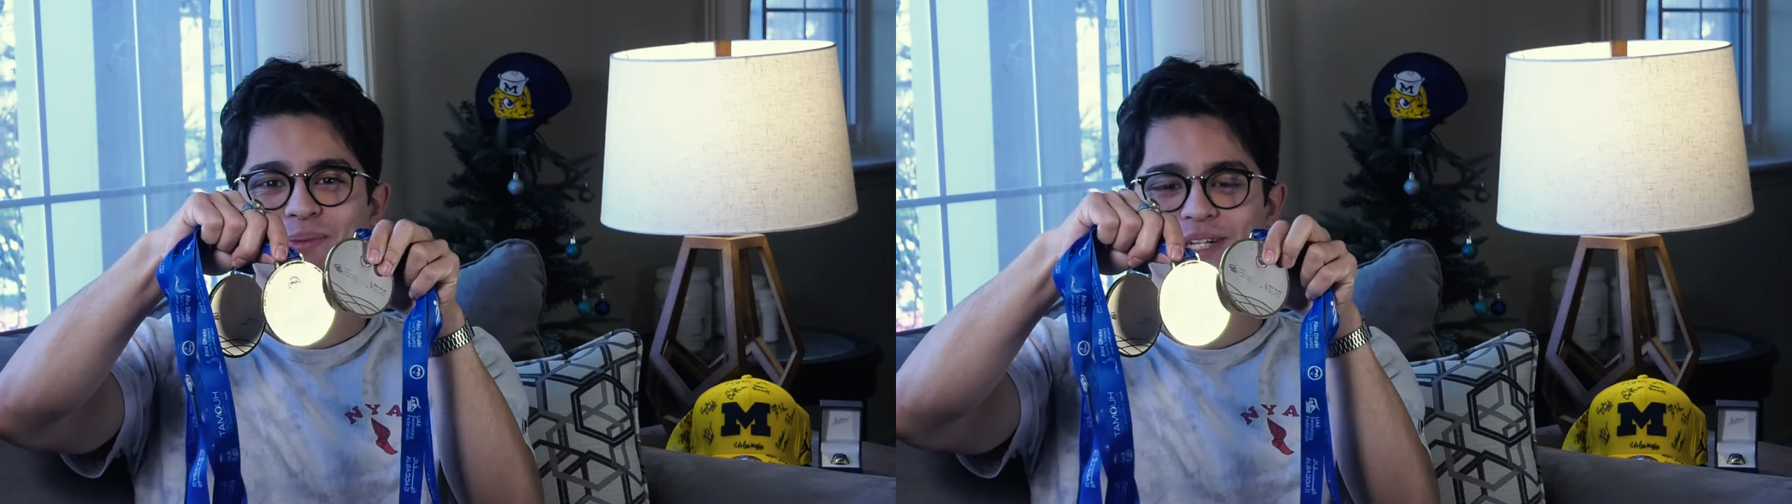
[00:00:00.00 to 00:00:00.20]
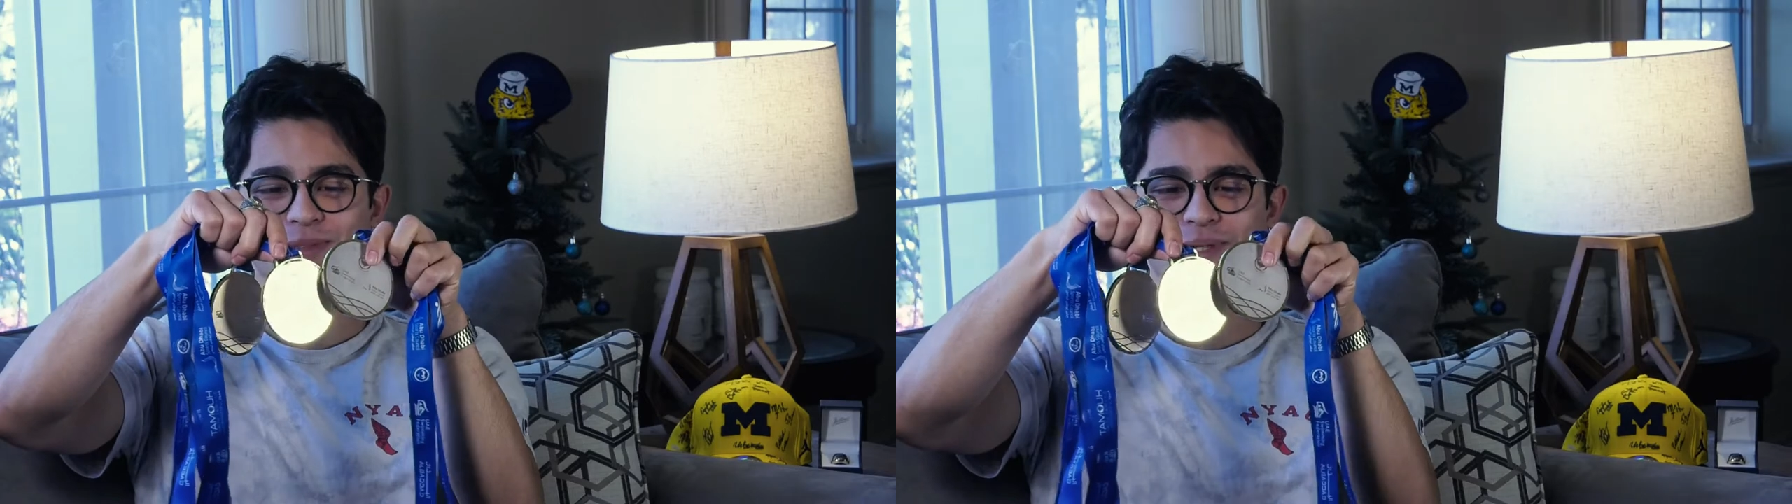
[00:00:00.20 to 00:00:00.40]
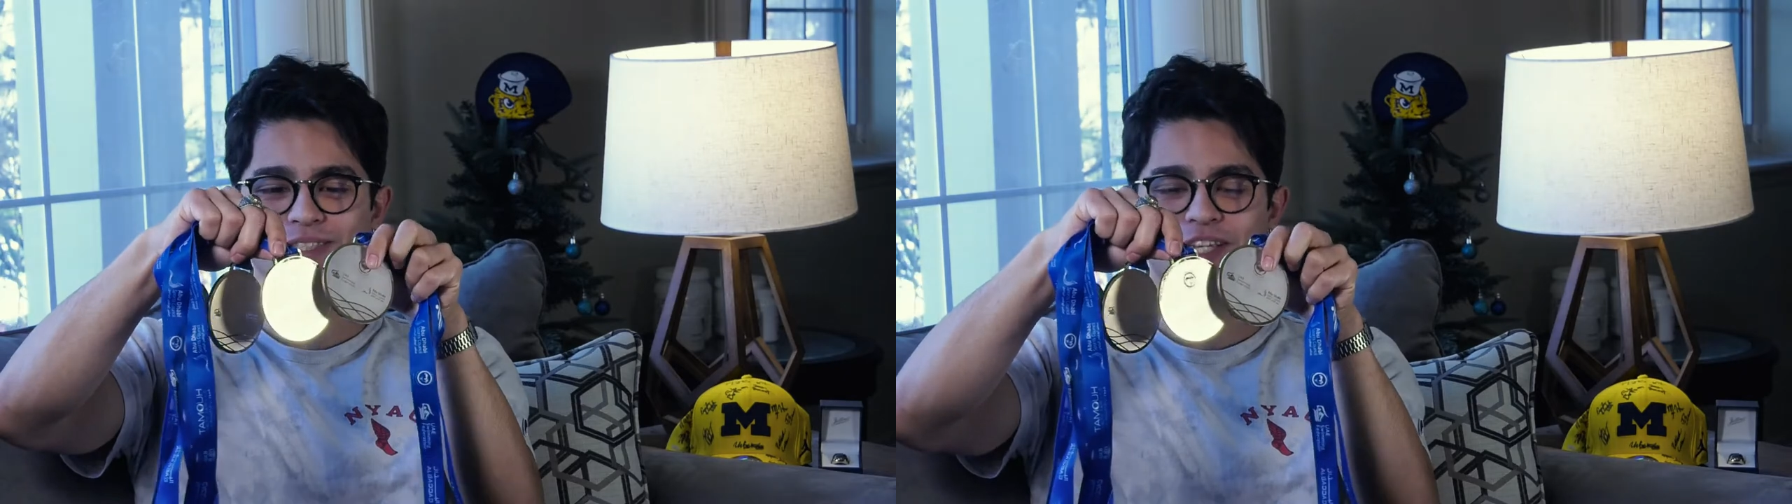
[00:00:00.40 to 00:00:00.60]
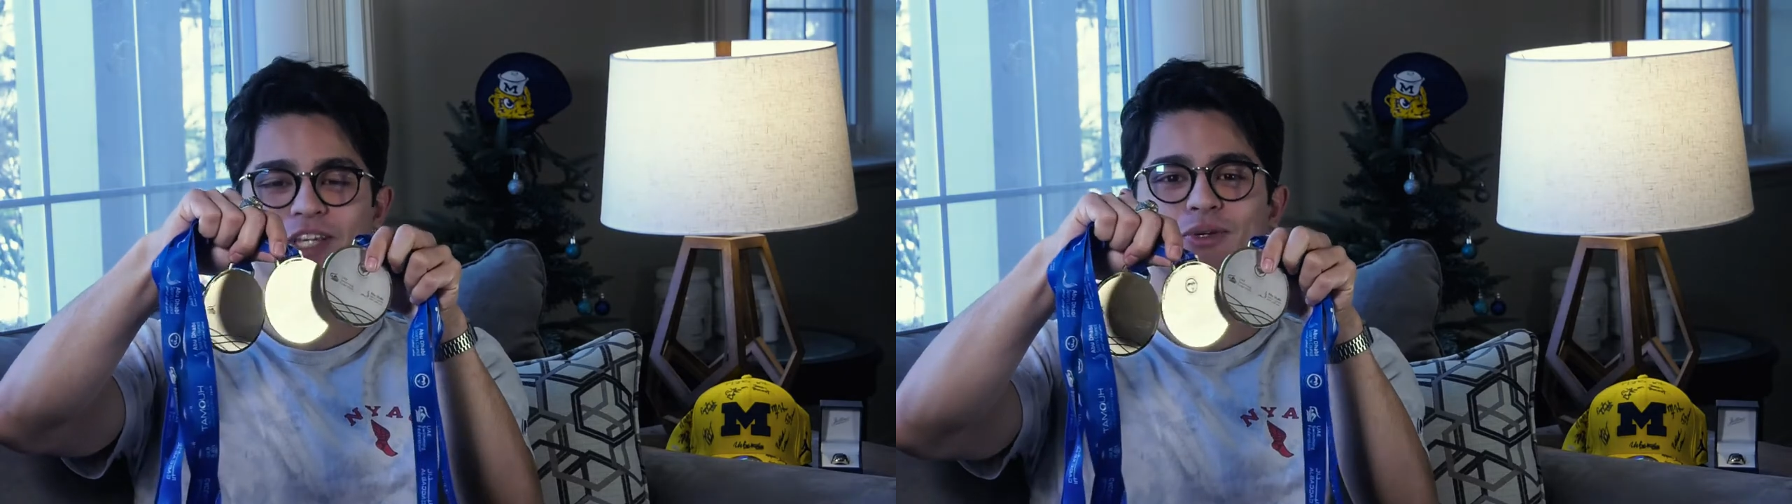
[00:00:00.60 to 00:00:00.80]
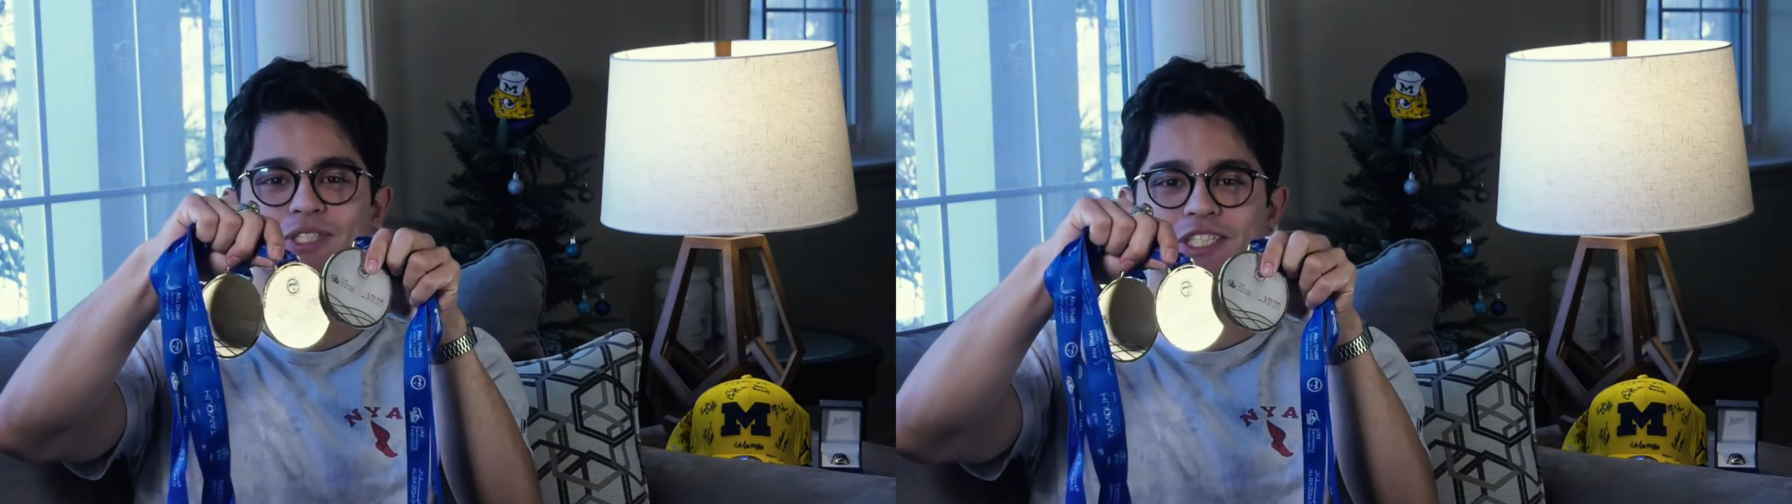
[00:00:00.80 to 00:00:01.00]
which was a
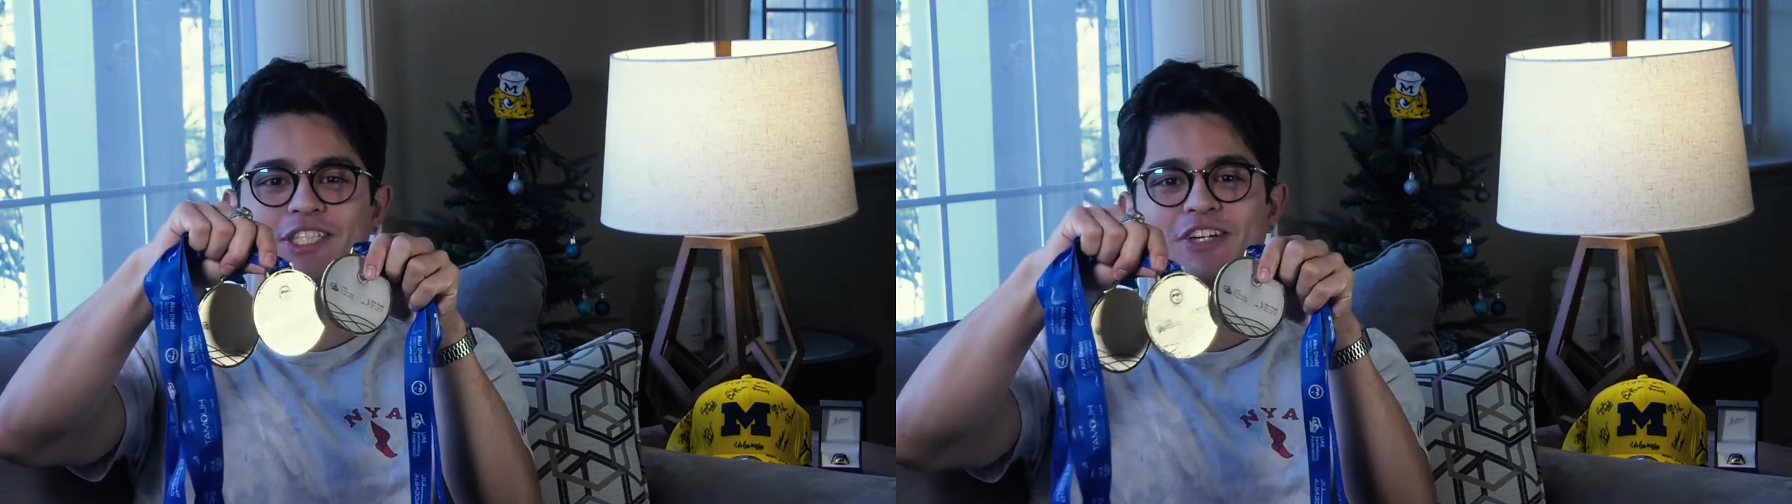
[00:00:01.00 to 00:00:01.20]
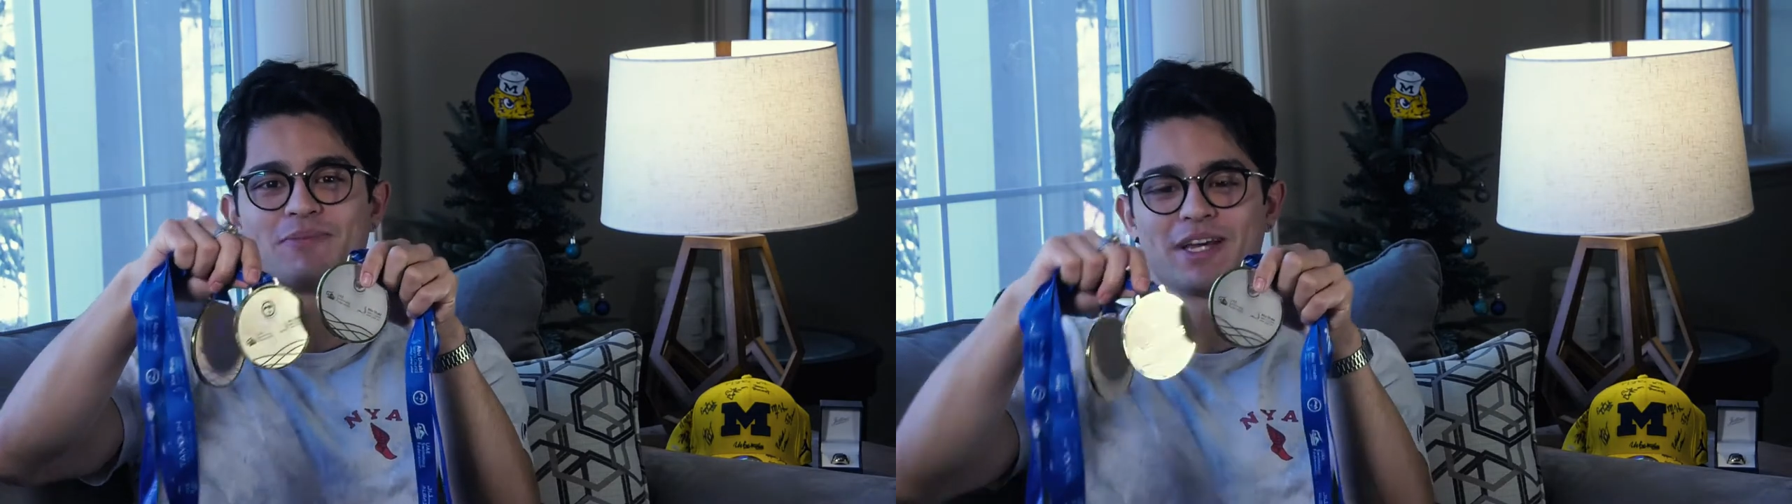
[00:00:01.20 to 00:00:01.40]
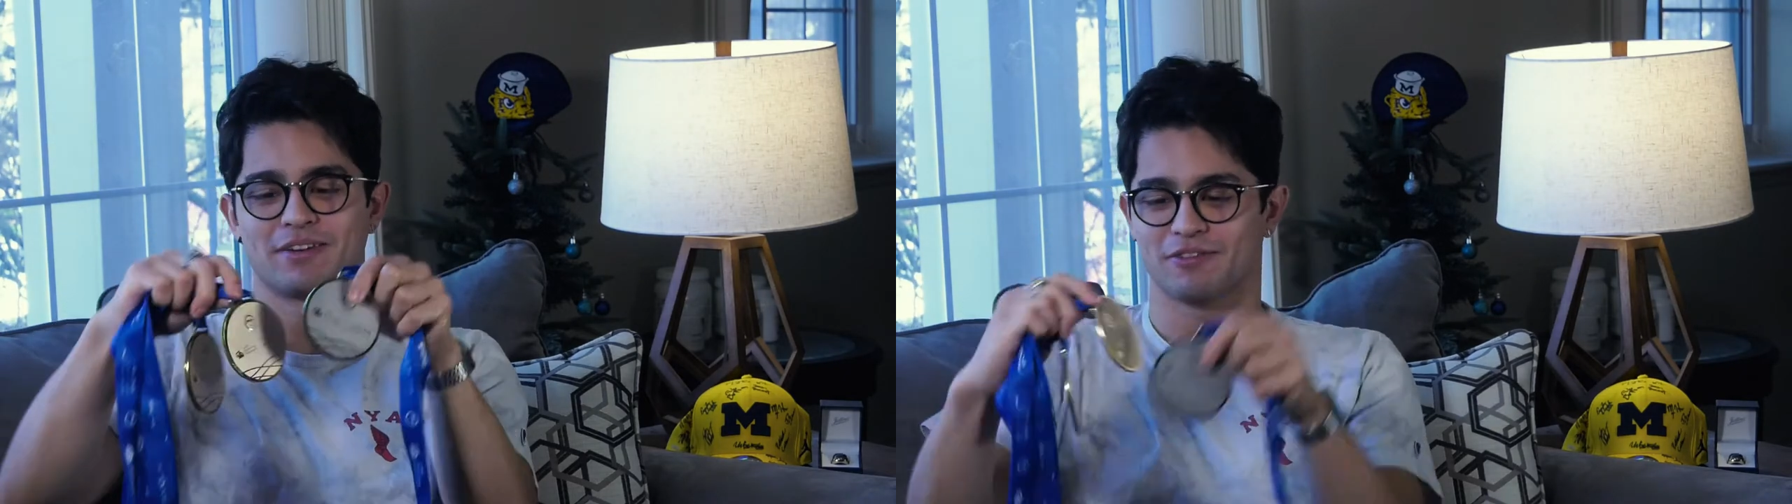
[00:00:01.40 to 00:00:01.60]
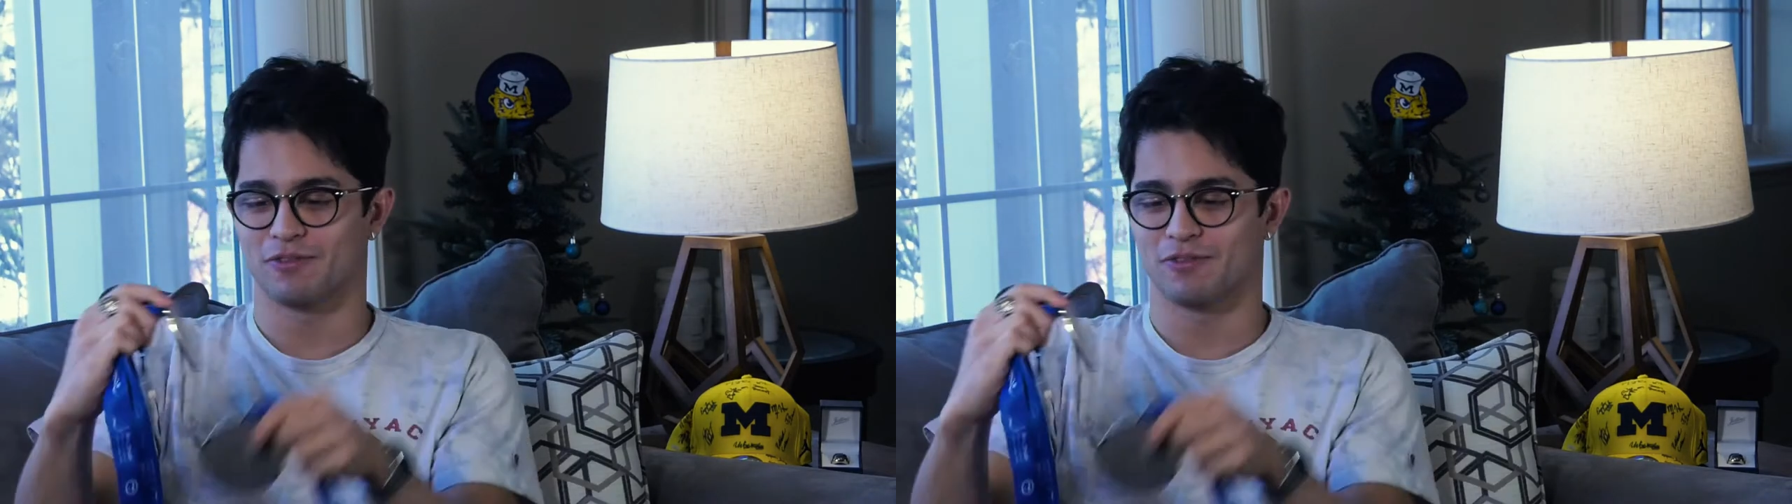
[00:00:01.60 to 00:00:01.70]
huge achievement